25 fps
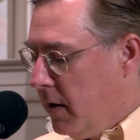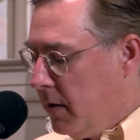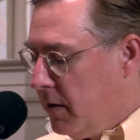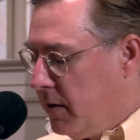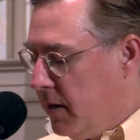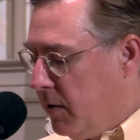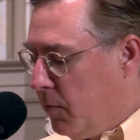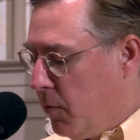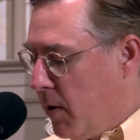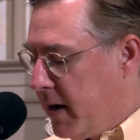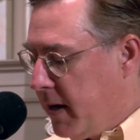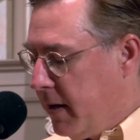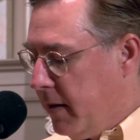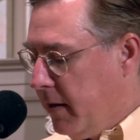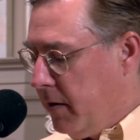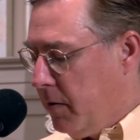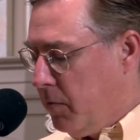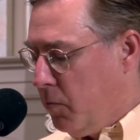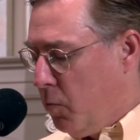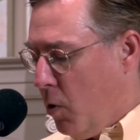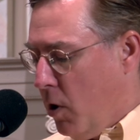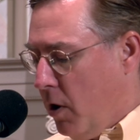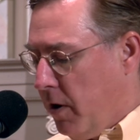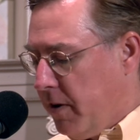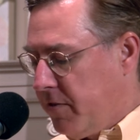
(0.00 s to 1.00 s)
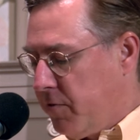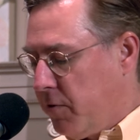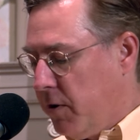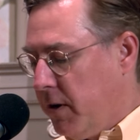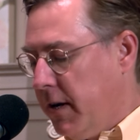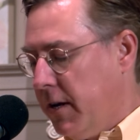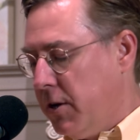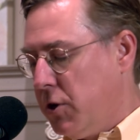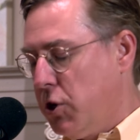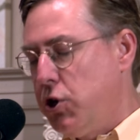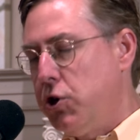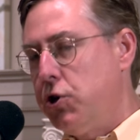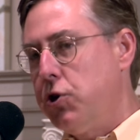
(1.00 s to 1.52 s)
Deregulated Wall Street,
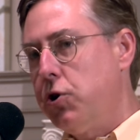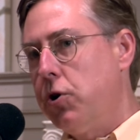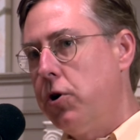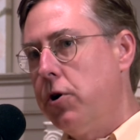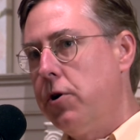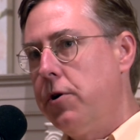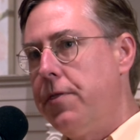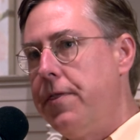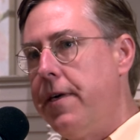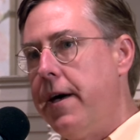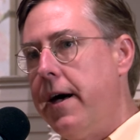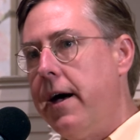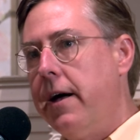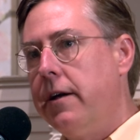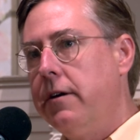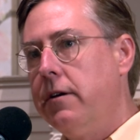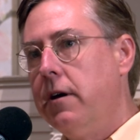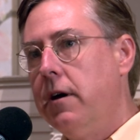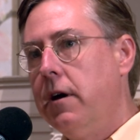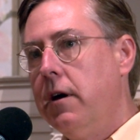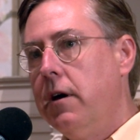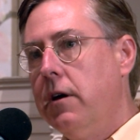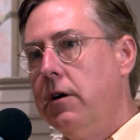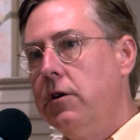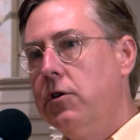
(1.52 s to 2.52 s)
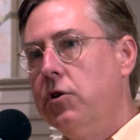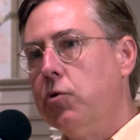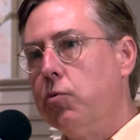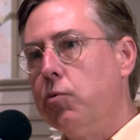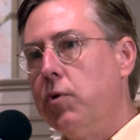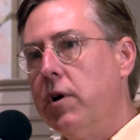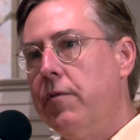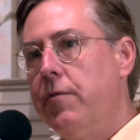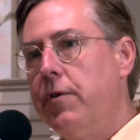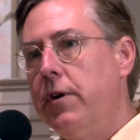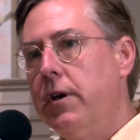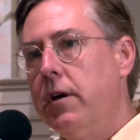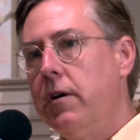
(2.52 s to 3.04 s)
ensured that
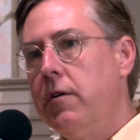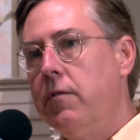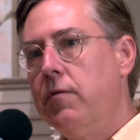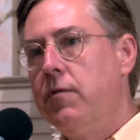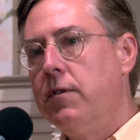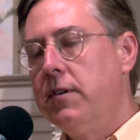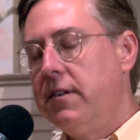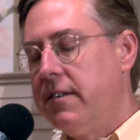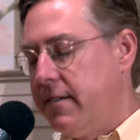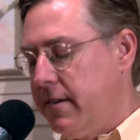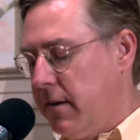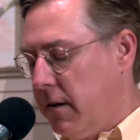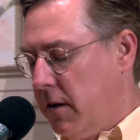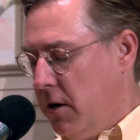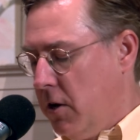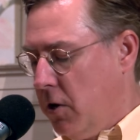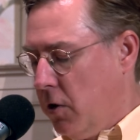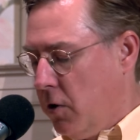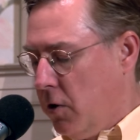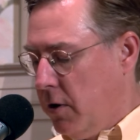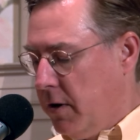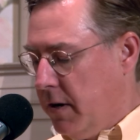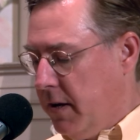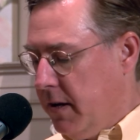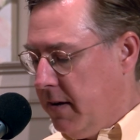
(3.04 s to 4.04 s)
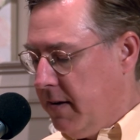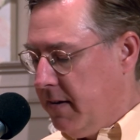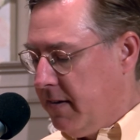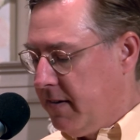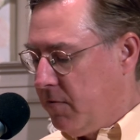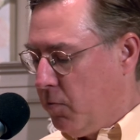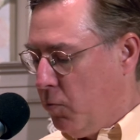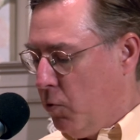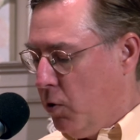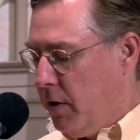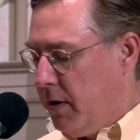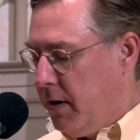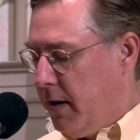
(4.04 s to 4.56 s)
derivative securities
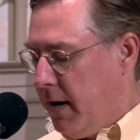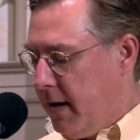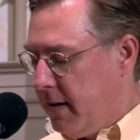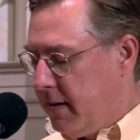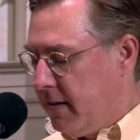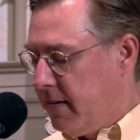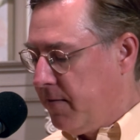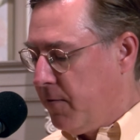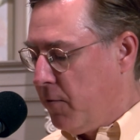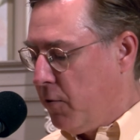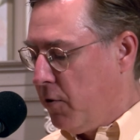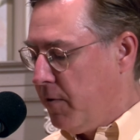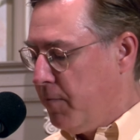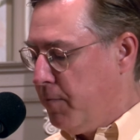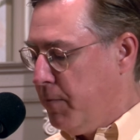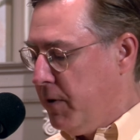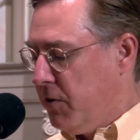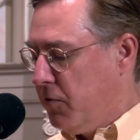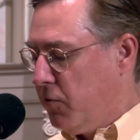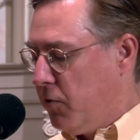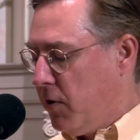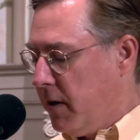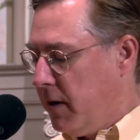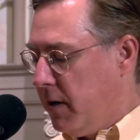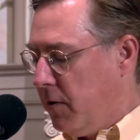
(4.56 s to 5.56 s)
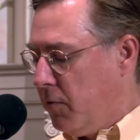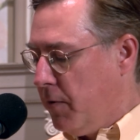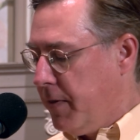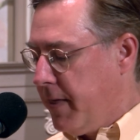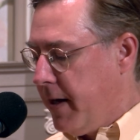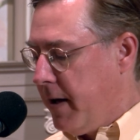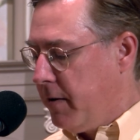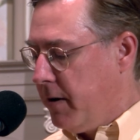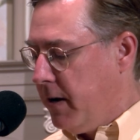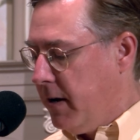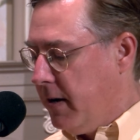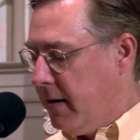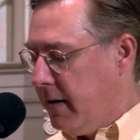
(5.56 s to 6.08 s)
would henceforth be traded
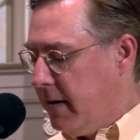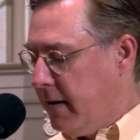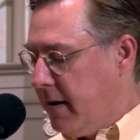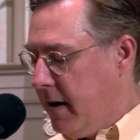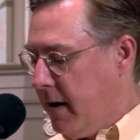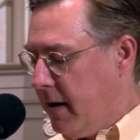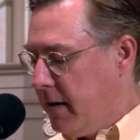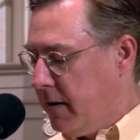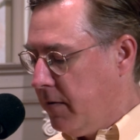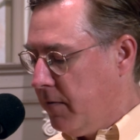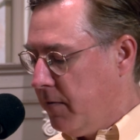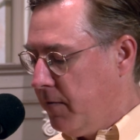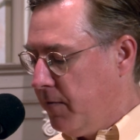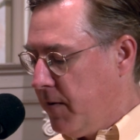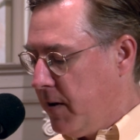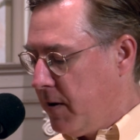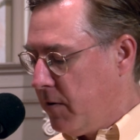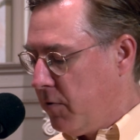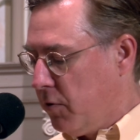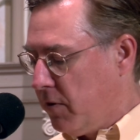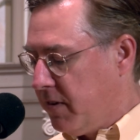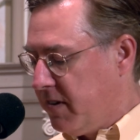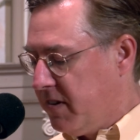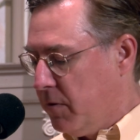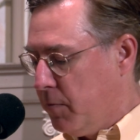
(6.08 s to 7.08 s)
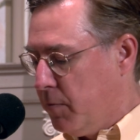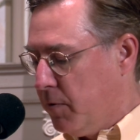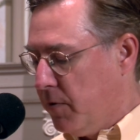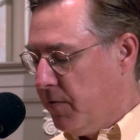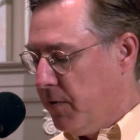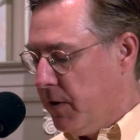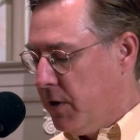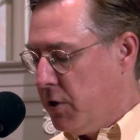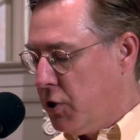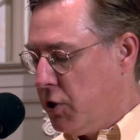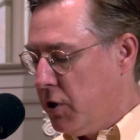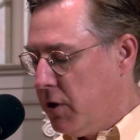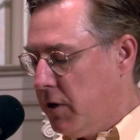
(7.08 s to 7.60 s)
without any kind of federal
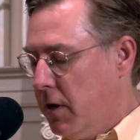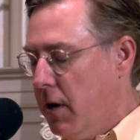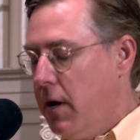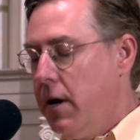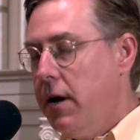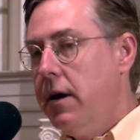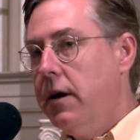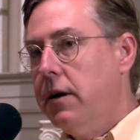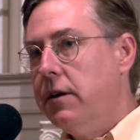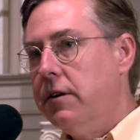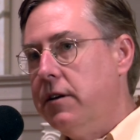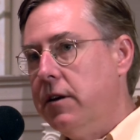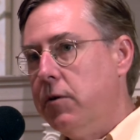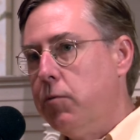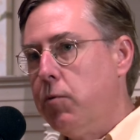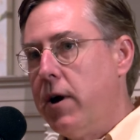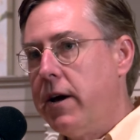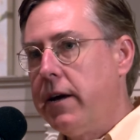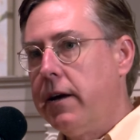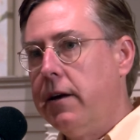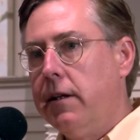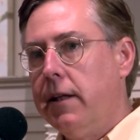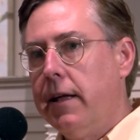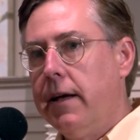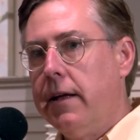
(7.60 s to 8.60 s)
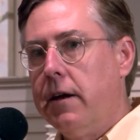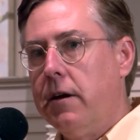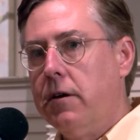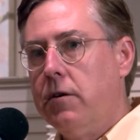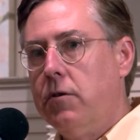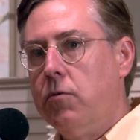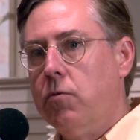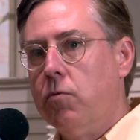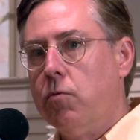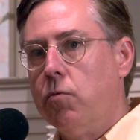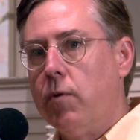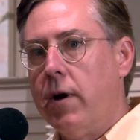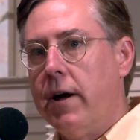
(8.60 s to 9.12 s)
supervision,
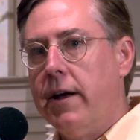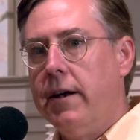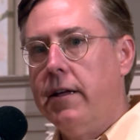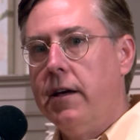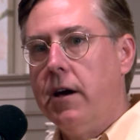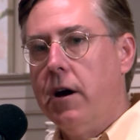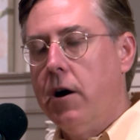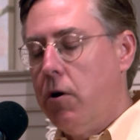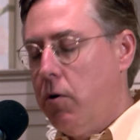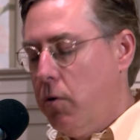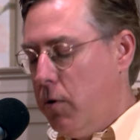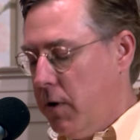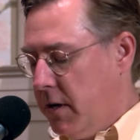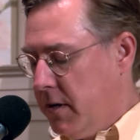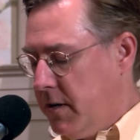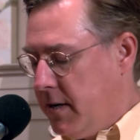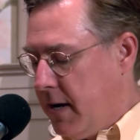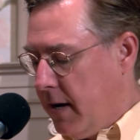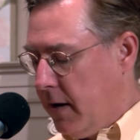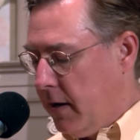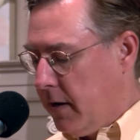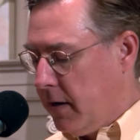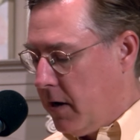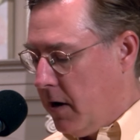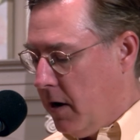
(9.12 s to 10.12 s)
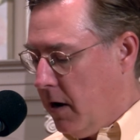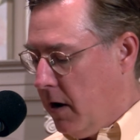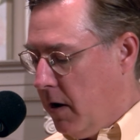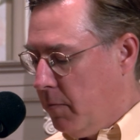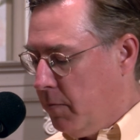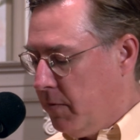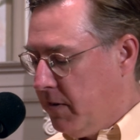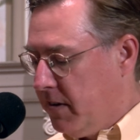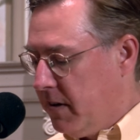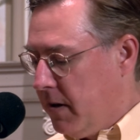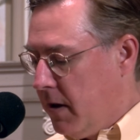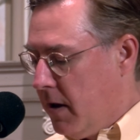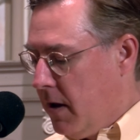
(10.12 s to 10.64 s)
deregulated radio and
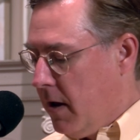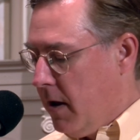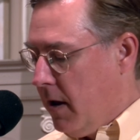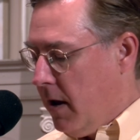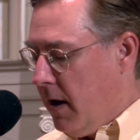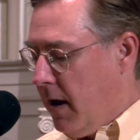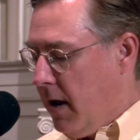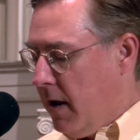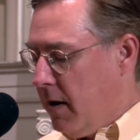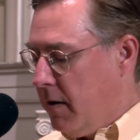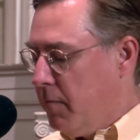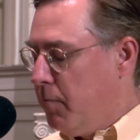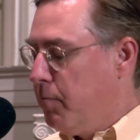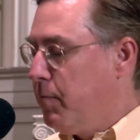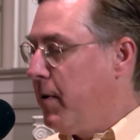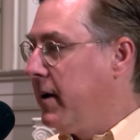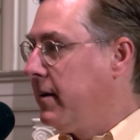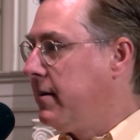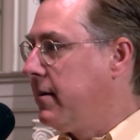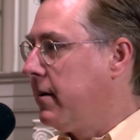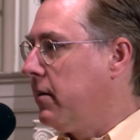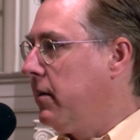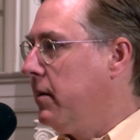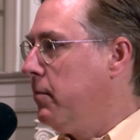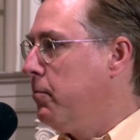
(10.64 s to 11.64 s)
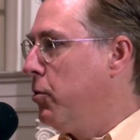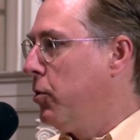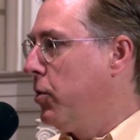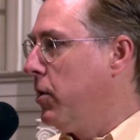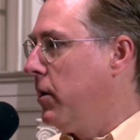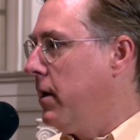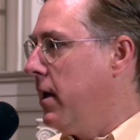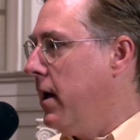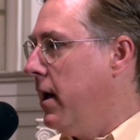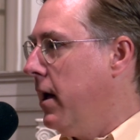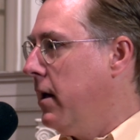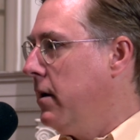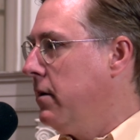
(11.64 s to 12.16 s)
telecoms, and basically put
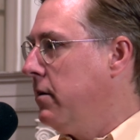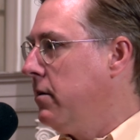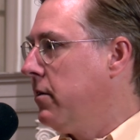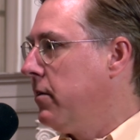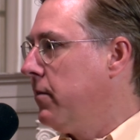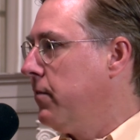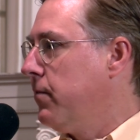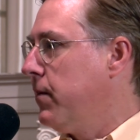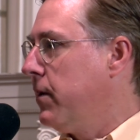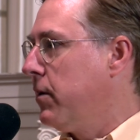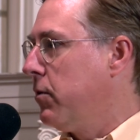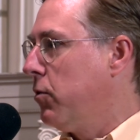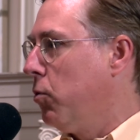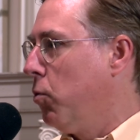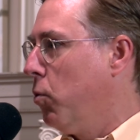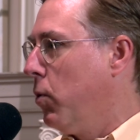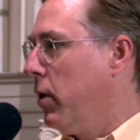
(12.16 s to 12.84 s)
an end to the federal